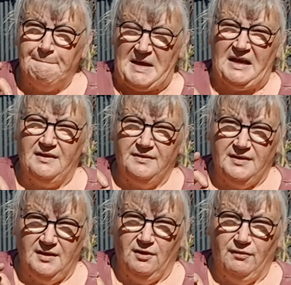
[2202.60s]
But
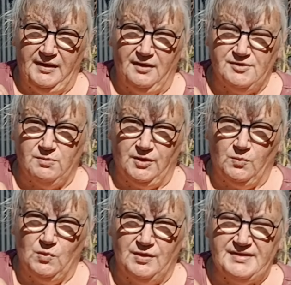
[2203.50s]
then I realised what it
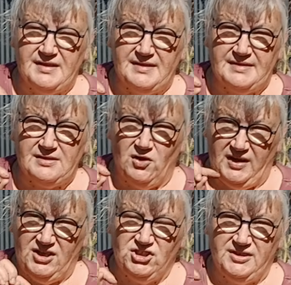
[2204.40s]
was, is
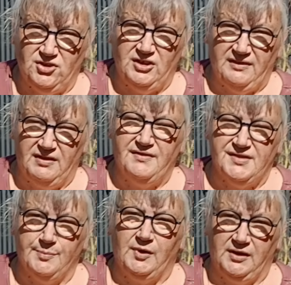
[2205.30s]
I actually don't have enough
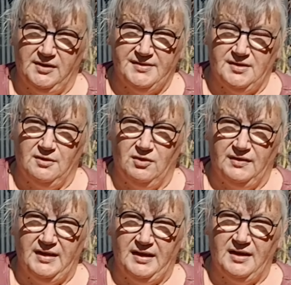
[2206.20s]
sprinklers
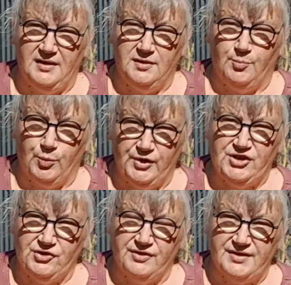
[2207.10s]
along there, and the
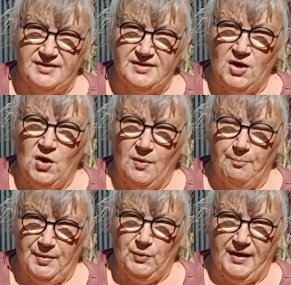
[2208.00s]
pressure is
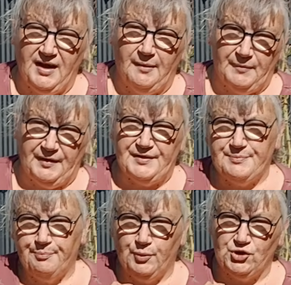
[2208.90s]
building up and it's
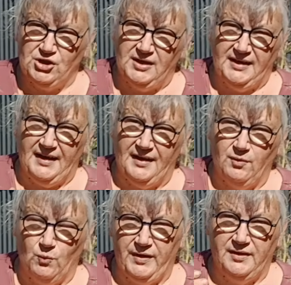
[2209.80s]
pushing it out
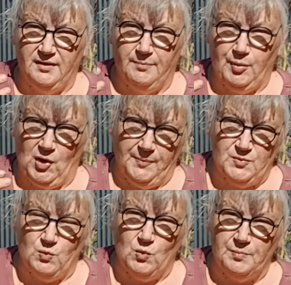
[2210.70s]
when the
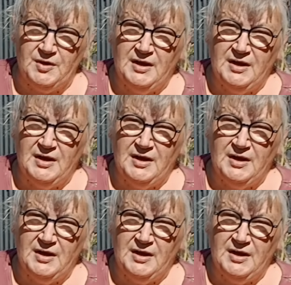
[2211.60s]
pipe's warm.